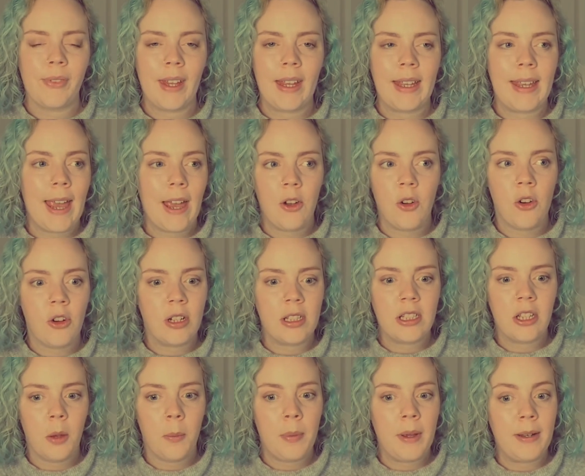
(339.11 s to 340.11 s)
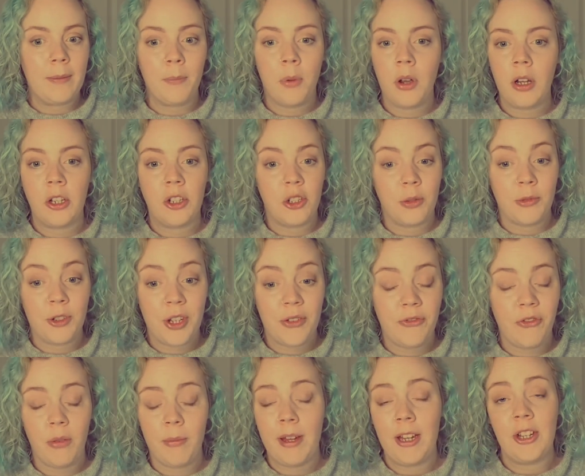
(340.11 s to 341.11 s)
get caught up in putting too much
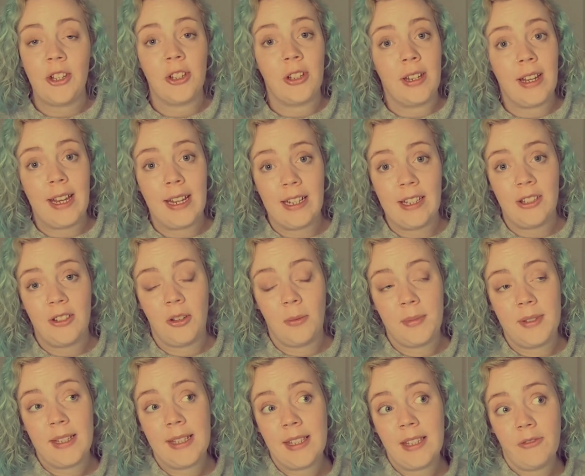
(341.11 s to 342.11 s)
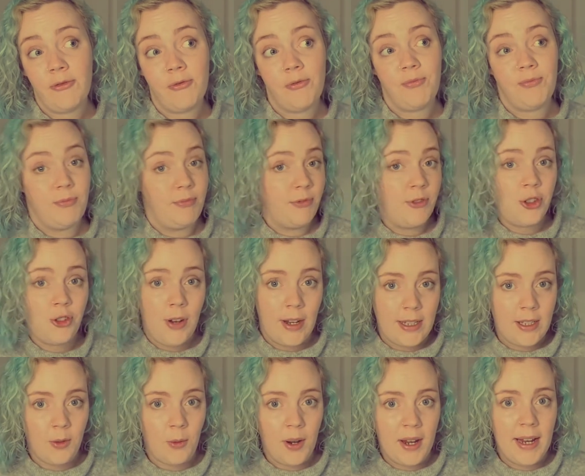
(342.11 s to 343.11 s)
information in a synopsis
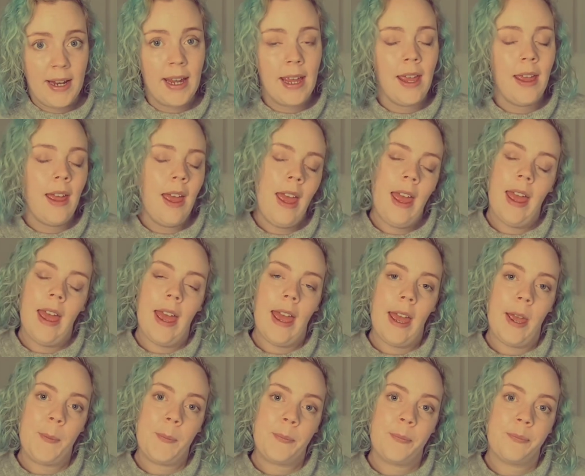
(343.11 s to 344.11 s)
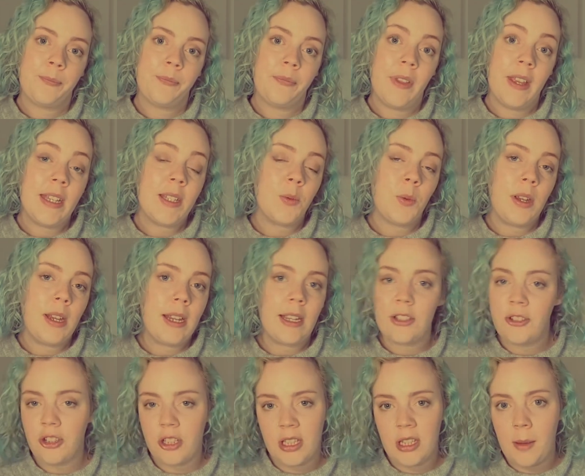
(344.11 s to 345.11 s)
straight away, this week is
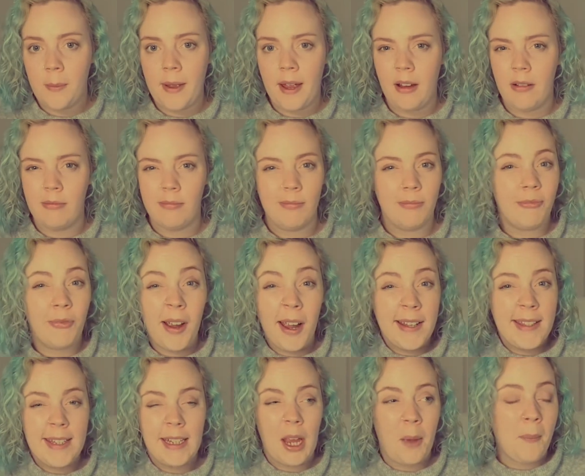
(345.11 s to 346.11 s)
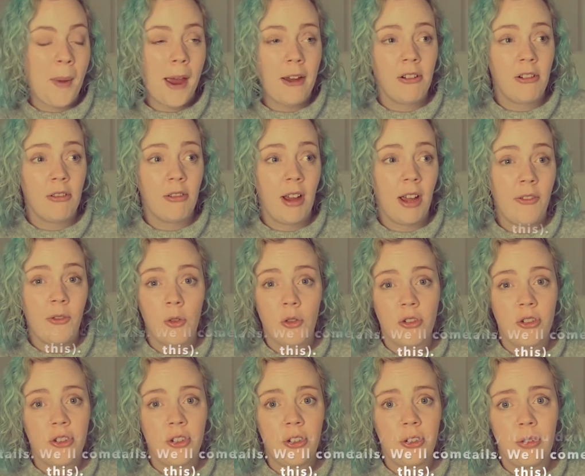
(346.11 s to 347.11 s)
just about writing a paragraph or
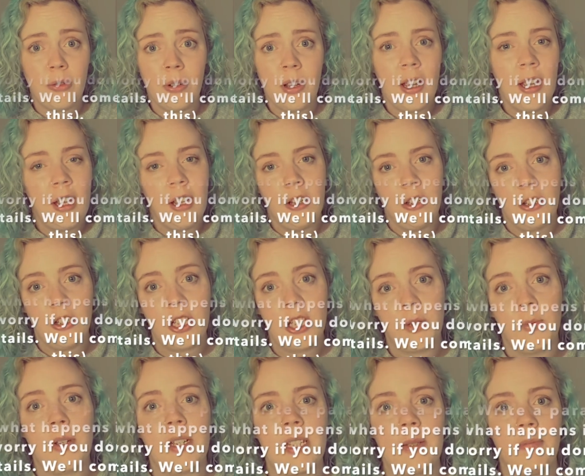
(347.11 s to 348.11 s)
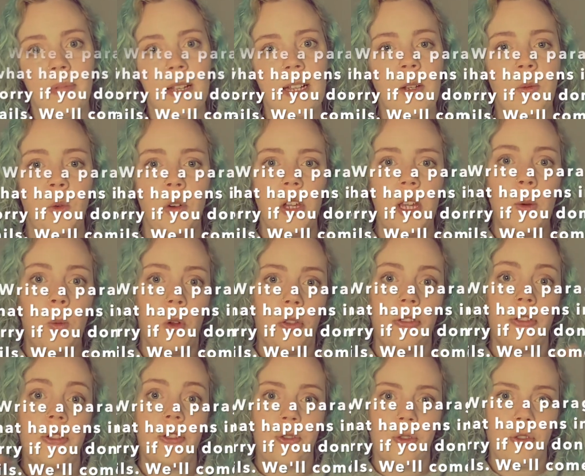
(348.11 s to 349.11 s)
two just to explain what you want
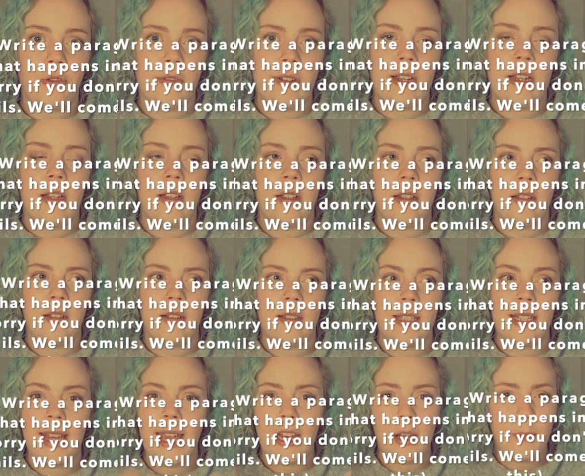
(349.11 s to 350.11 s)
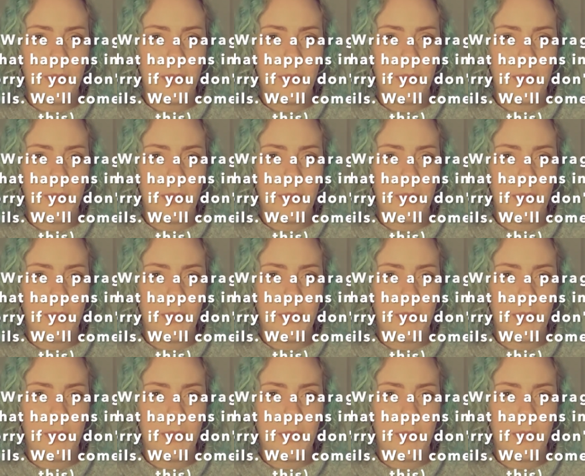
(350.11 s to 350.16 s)
the story to kind of